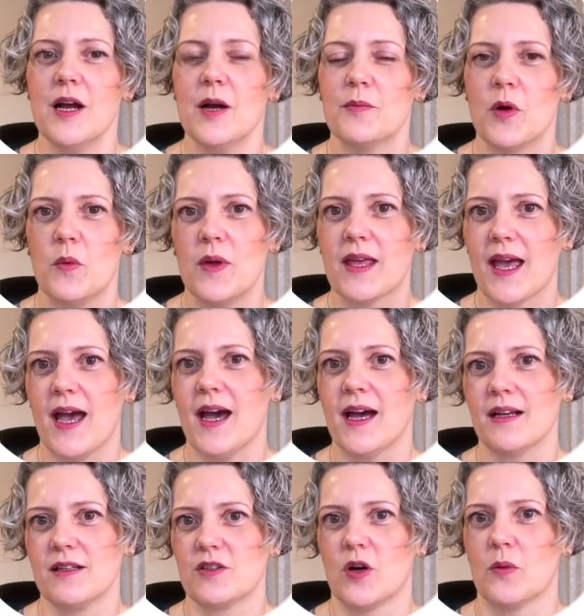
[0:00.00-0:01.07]
but we can
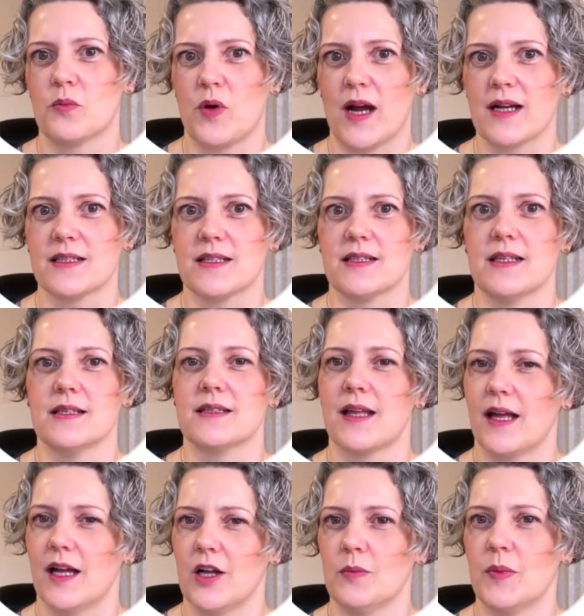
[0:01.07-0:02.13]
adopt practices that
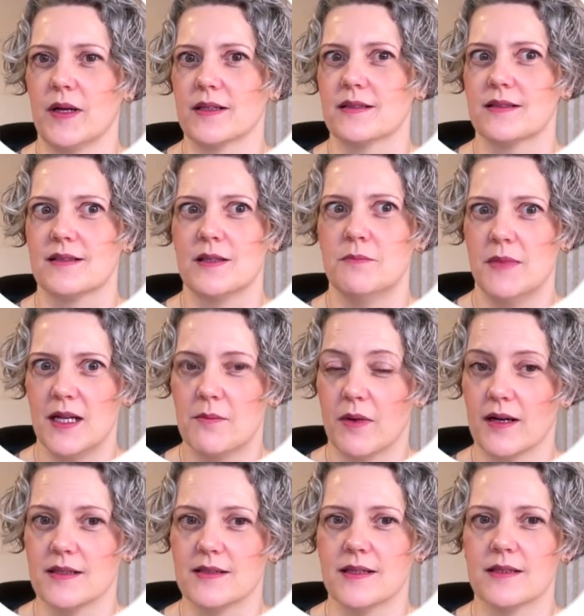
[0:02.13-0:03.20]
help us to
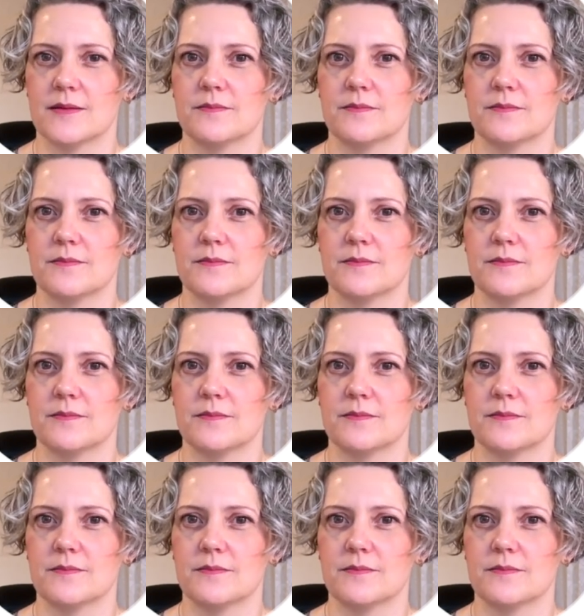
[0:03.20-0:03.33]
minimize it.